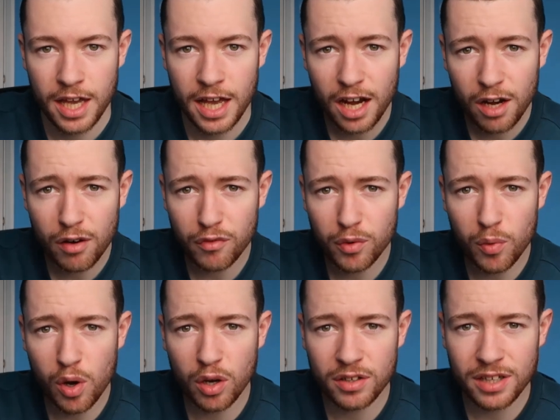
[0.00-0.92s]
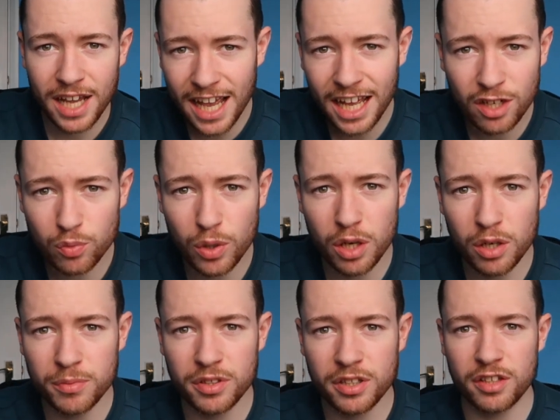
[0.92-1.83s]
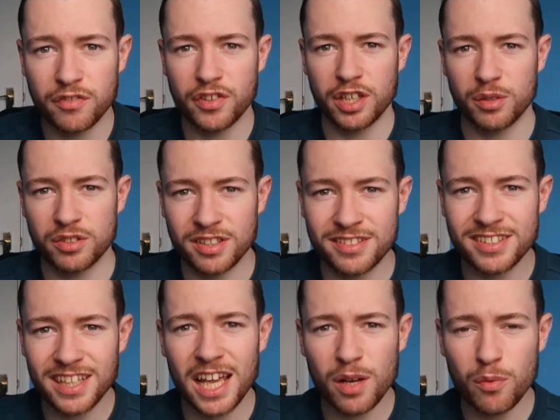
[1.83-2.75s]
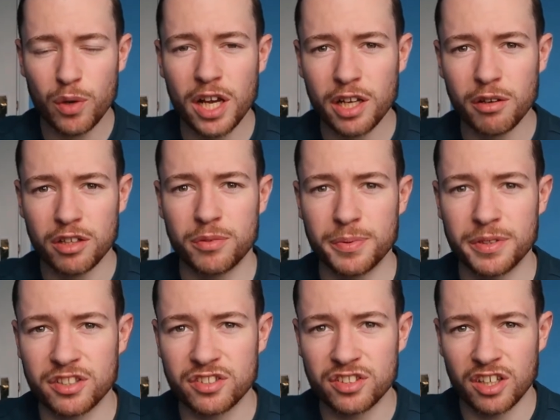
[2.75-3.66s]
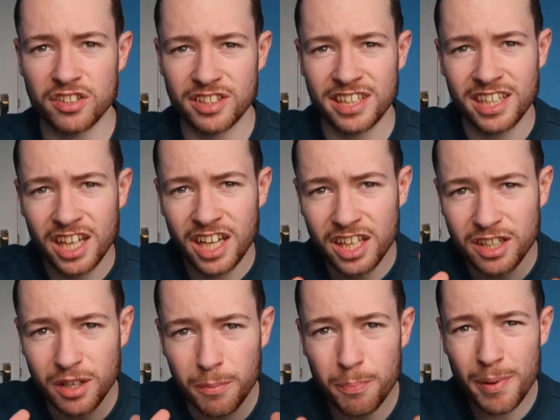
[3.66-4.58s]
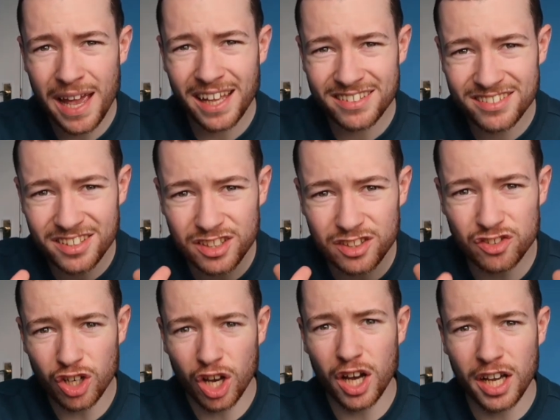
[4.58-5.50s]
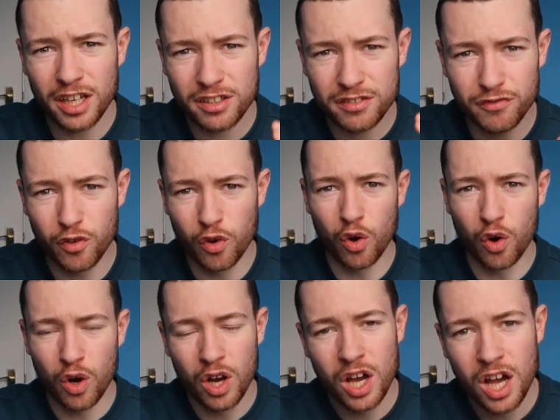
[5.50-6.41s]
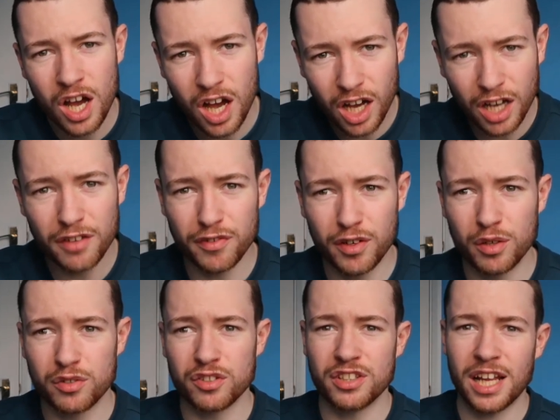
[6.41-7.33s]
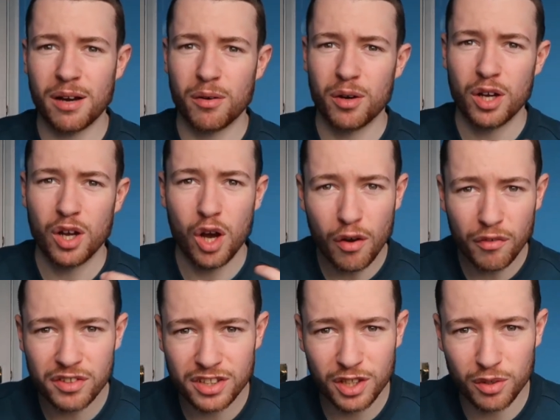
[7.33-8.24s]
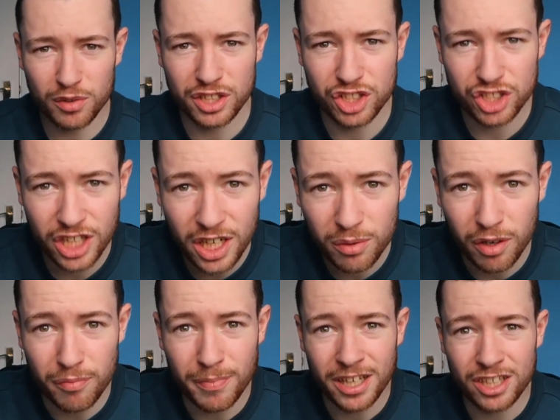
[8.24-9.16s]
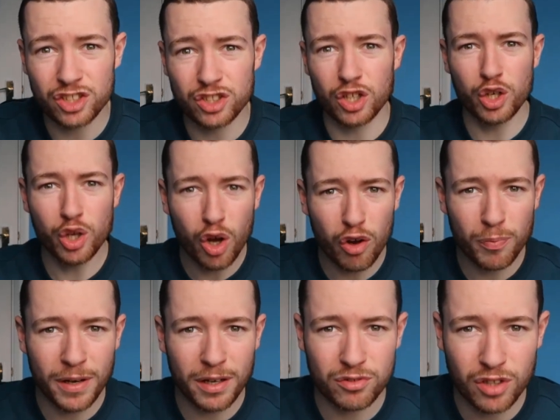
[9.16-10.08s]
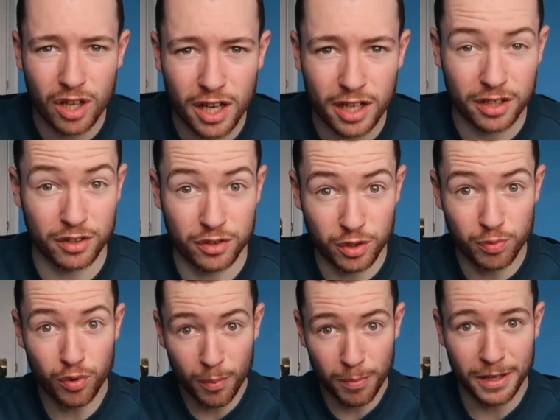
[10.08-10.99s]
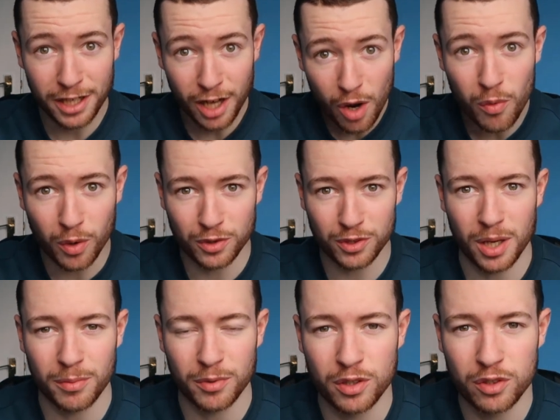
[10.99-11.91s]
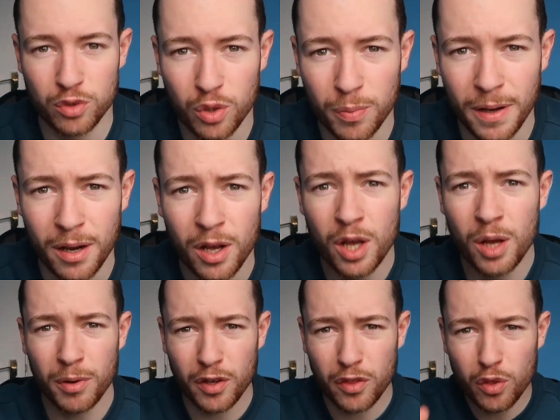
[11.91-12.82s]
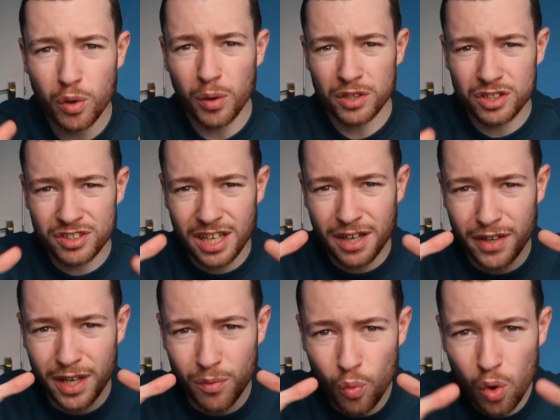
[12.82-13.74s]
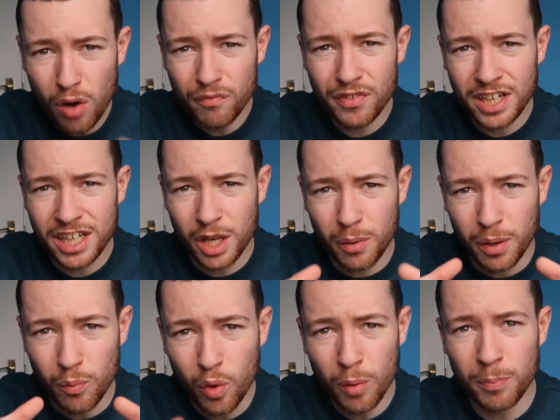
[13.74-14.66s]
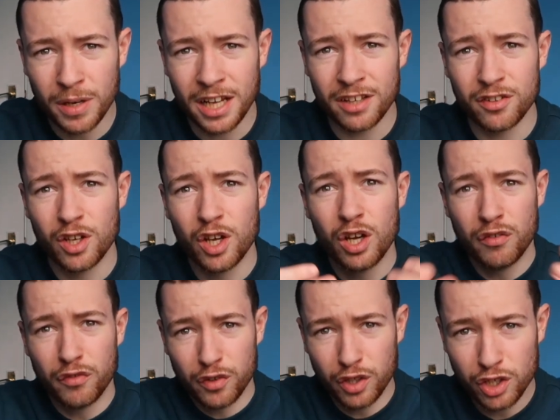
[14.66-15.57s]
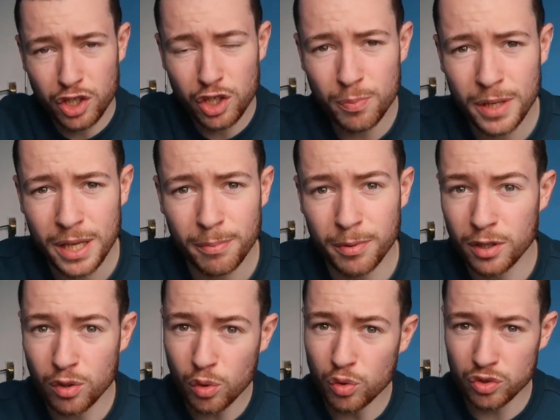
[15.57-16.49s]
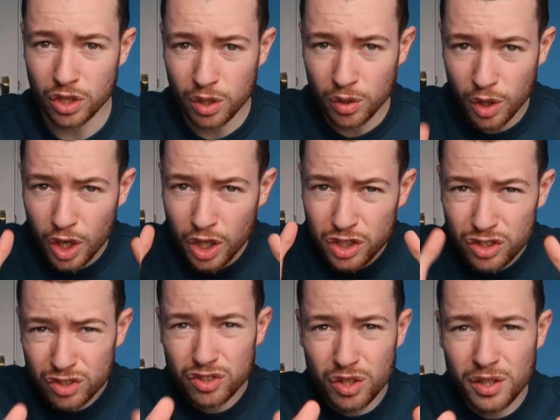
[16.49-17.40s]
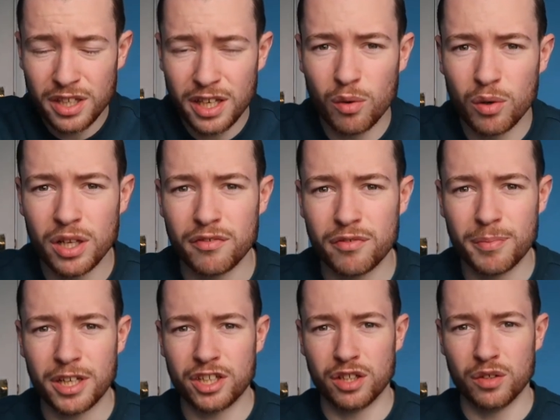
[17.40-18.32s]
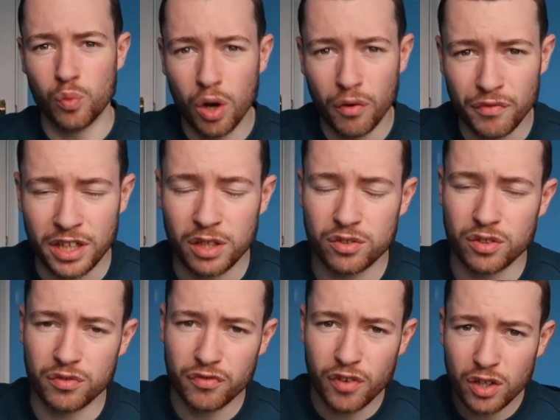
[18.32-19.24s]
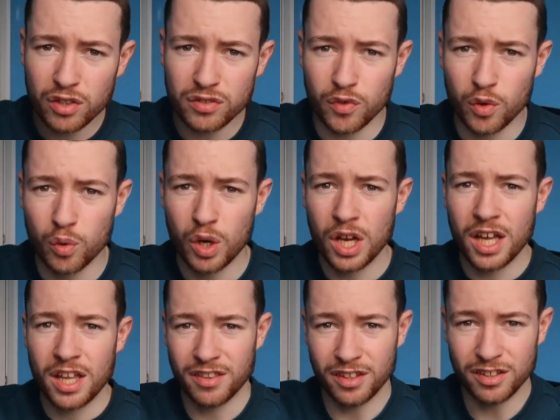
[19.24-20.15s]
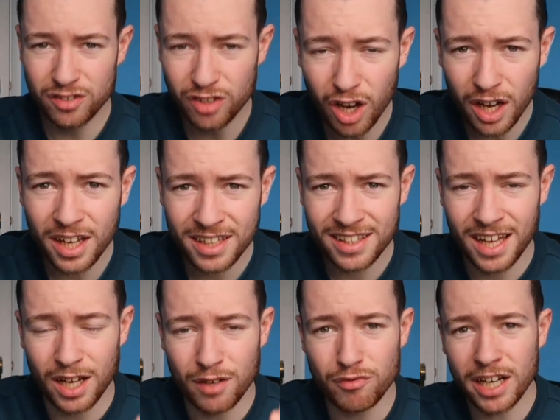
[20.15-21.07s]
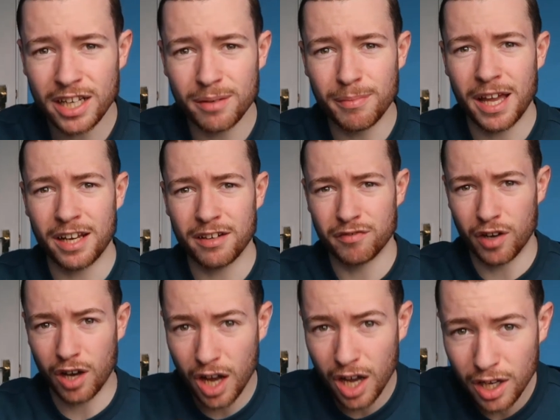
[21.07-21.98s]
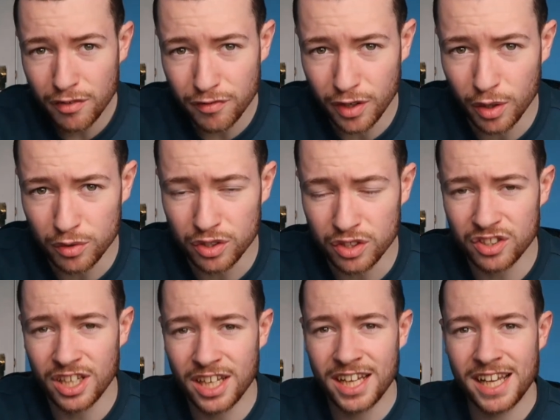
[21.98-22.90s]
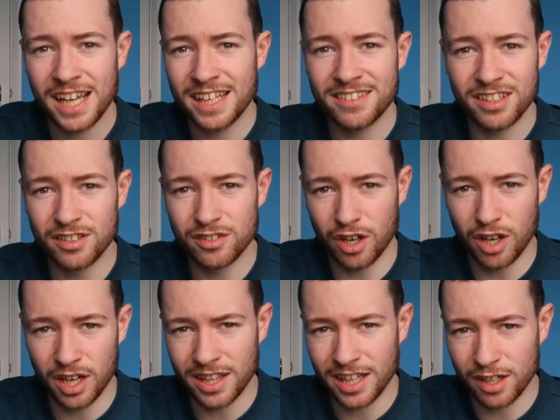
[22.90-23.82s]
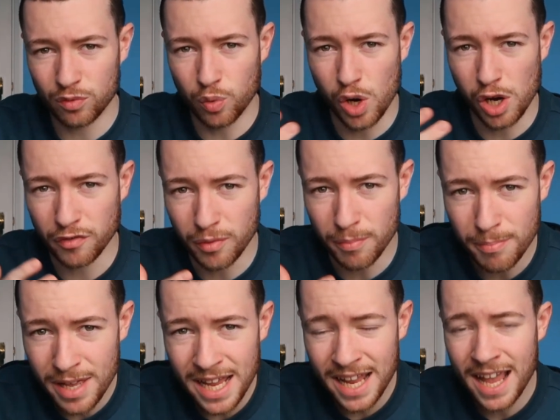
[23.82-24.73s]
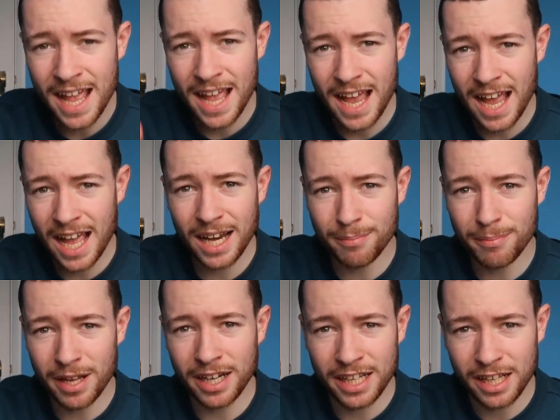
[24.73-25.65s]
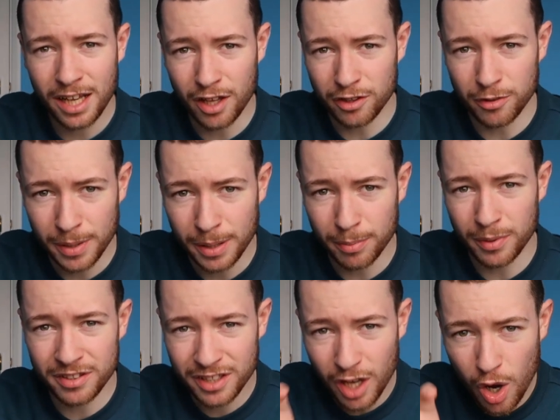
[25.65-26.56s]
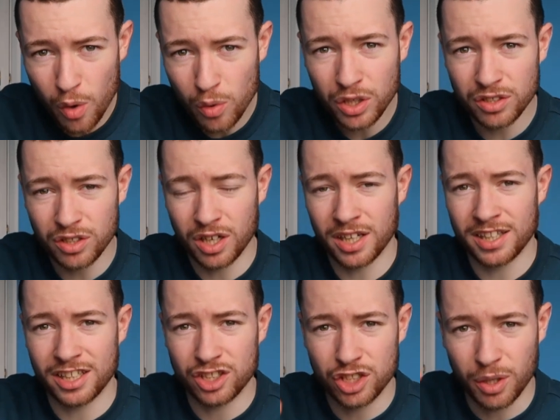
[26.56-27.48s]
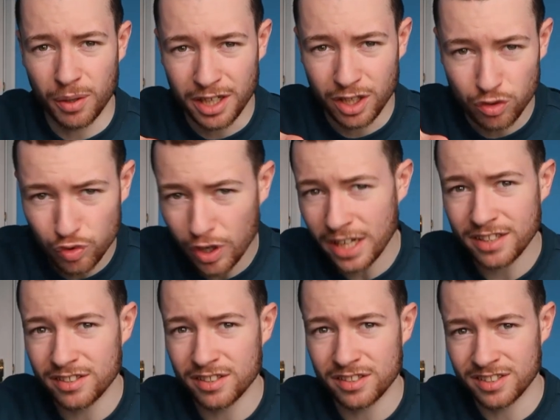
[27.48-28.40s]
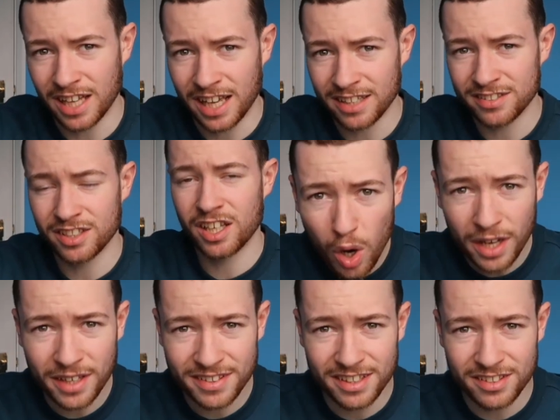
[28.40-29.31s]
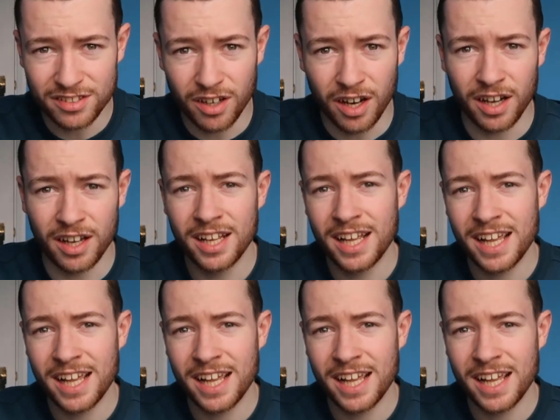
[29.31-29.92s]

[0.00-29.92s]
Hello everyone and welcome to this video. Today we're going to be discussing the best diet for eye floaters. Now obviously on this channel I've mentioned a lot about diet and you probably know what diet I'm going to talk about, but I thought I'd just have it in one video in one place for the new people and also just so you can get all the information in one video. So first of all, the diet that I recommend for eye floaters is the diet that has worked for me and many other people. It's the only diet that is showing great success. What is this diet?